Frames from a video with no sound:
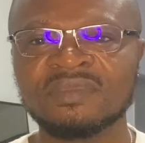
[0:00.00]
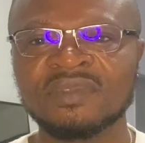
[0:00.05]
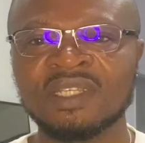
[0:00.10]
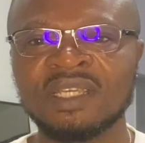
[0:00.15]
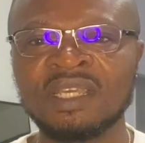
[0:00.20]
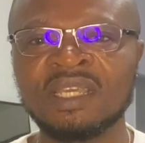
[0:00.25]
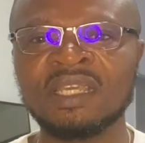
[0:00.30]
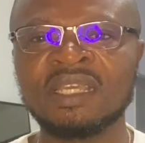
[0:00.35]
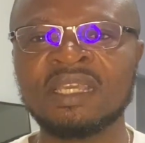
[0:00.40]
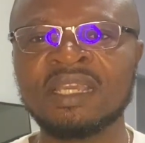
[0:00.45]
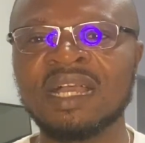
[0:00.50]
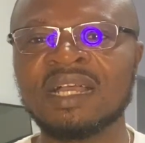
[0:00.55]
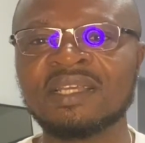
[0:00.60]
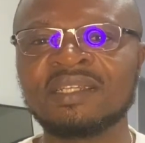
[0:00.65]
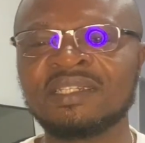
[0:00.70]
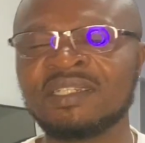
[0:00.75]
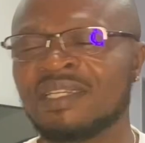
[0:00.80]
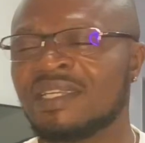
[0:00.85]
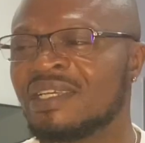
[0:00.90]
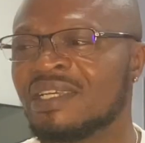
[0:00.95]

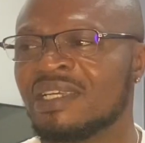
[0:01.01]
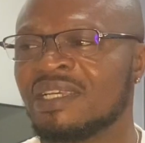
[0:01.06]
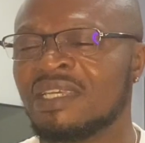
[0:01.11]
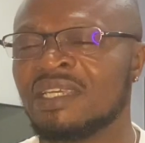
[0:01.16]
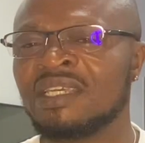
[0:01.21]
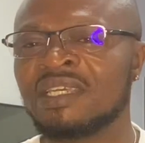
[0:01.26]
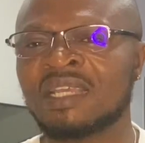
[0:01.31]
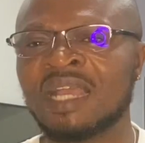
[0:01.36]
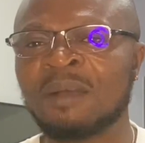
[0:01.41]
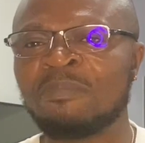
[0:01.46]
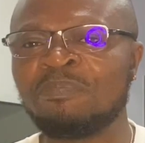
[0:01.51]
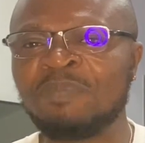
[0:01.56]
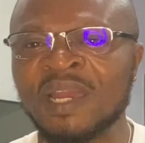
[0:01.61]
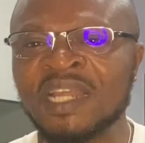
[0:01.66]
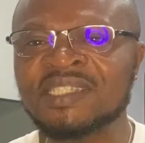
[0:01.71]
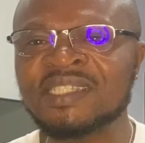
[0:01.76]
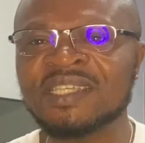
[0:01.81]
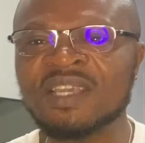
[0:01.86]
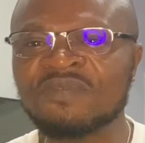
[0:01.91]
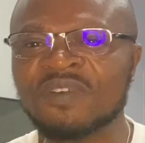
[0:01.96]
He can play
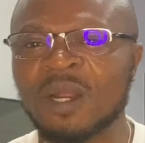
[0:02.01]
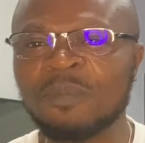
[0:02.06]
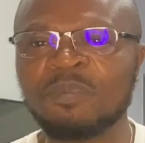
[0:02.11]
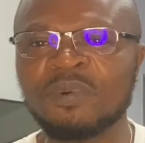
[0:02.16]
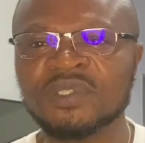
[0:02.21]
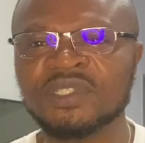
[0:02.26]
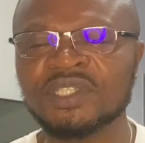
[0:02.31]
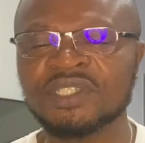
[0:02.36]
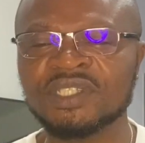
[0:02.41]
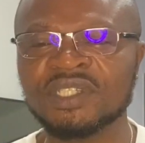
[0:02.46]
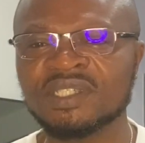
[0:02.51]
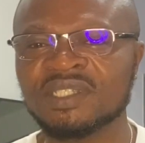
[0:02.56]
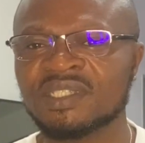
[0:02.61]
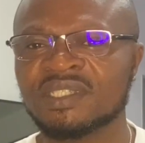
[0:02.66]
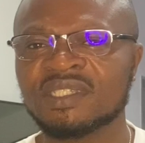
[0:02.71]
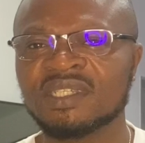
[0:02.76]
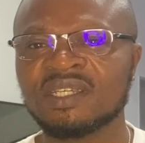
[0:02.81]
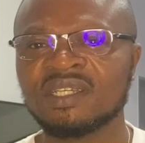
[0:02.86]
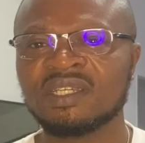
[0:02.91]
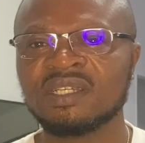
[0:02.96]
several positions,